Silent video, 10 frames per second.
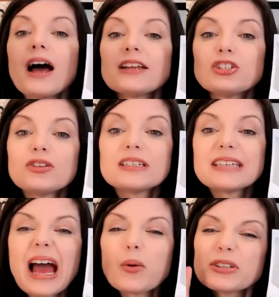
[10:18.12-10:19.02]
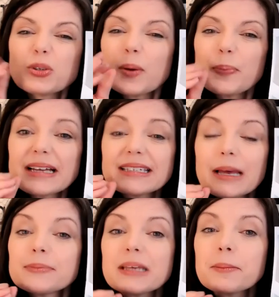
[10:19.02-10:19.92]
onto the towel so it picks
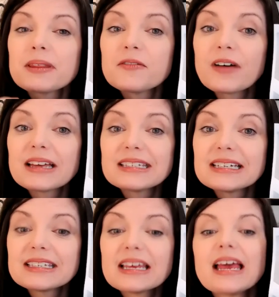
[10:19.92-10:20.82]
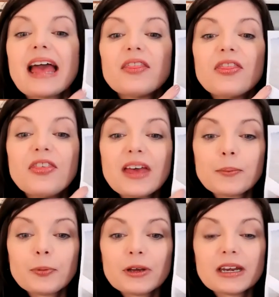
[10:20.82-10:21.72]
up some of the fuzzies, and
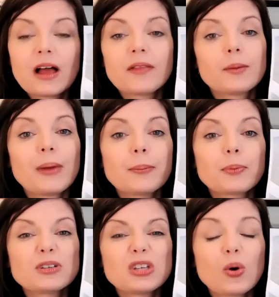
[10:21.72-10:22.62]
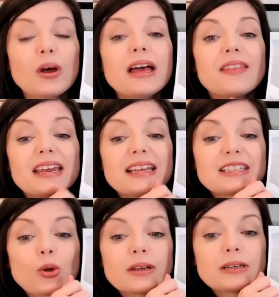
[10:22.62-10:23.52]
then put it on the paper so that
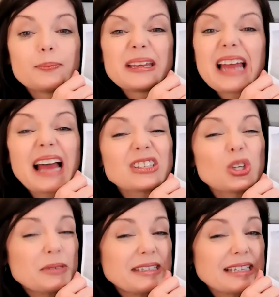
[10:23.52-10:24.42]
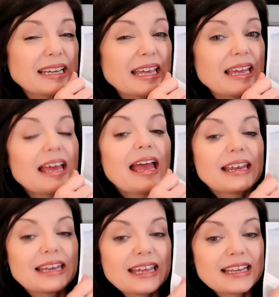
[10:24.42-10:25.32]
it's going to be not so sticky
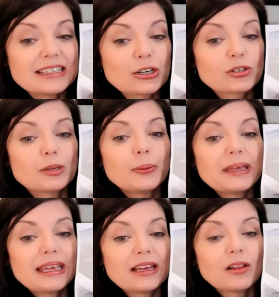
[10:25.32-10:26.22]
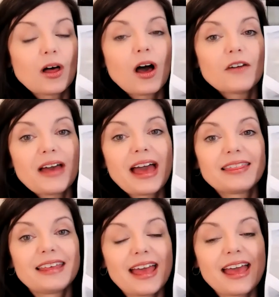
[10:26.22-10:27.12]
and easier to peel off
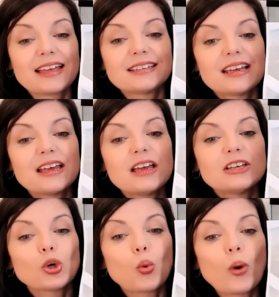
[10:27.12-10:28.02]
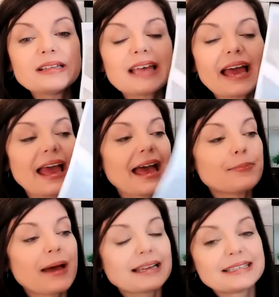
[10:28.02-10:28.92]
at the end. So once I
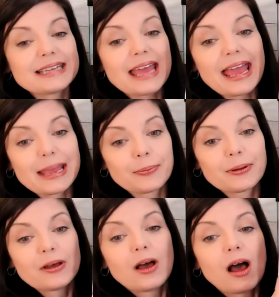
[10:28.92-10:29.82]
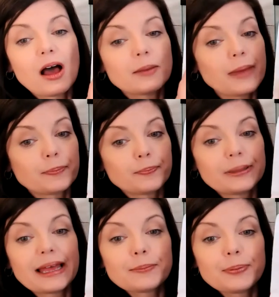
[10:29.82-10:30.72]
had my tape on my
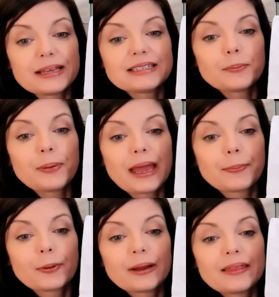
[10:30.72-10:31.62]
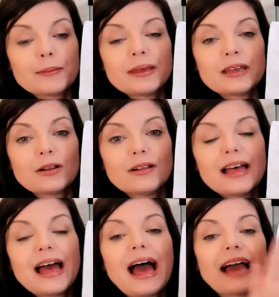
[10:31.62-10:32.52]
plain piece of paper in the middle,
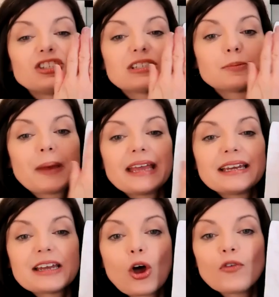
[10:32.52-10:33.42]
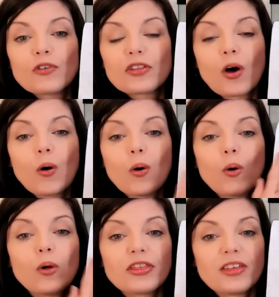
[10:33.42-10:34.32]
I just painted over the
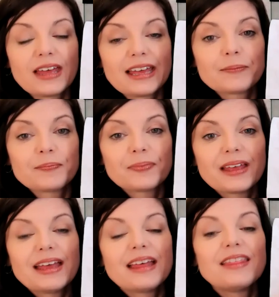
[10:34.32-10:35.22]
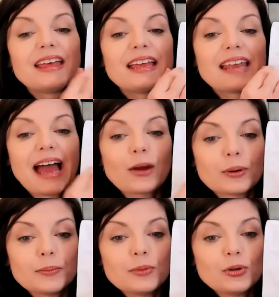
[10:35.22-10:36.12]
whole thing. Then I
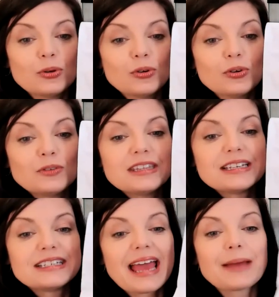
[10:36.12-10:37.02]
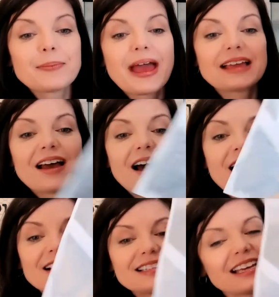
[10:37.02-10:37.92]
removed the tape and
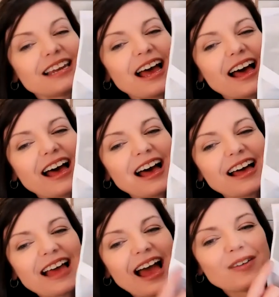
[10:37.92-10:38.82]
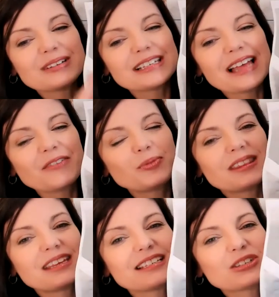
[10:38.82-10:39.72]
ta-da! I was left
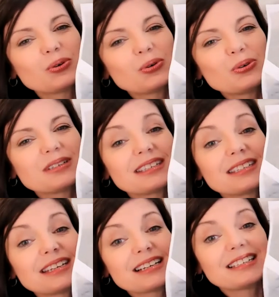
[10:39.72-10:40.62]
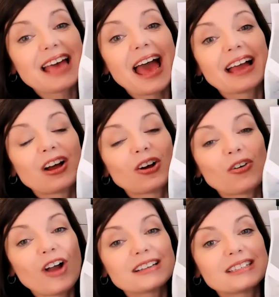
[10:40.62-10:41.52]
with this cool zigzag
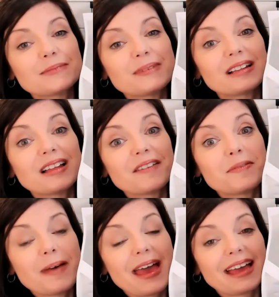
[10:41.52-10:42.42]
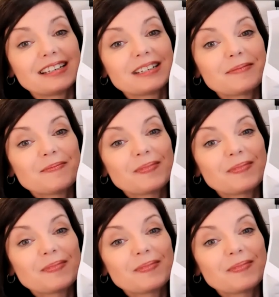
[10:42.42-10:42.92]
across the middle of the page.